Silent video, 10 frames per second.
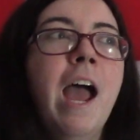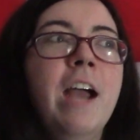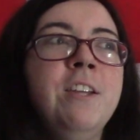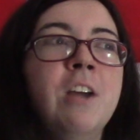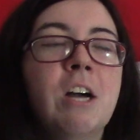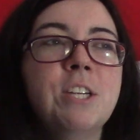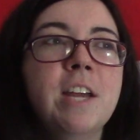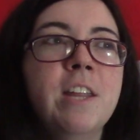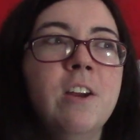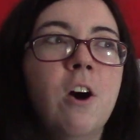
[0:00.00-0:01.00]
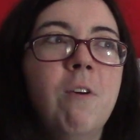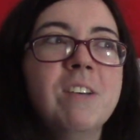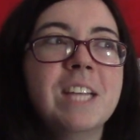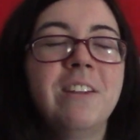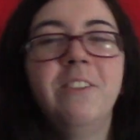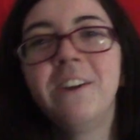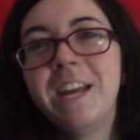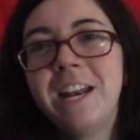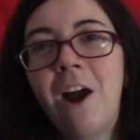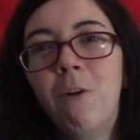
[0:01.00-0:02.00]
And Yasha, I think, always like
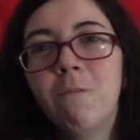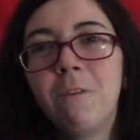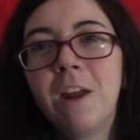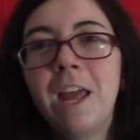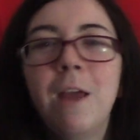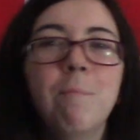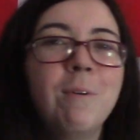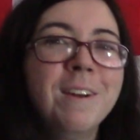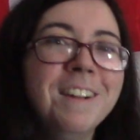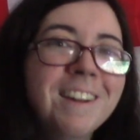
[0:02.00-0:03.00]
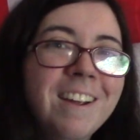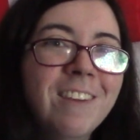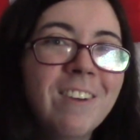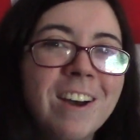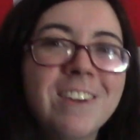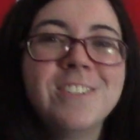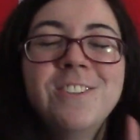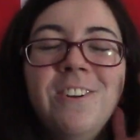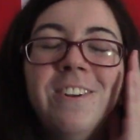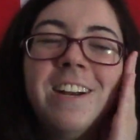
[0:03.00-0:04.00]
looking out for him, putting him on her shoulder.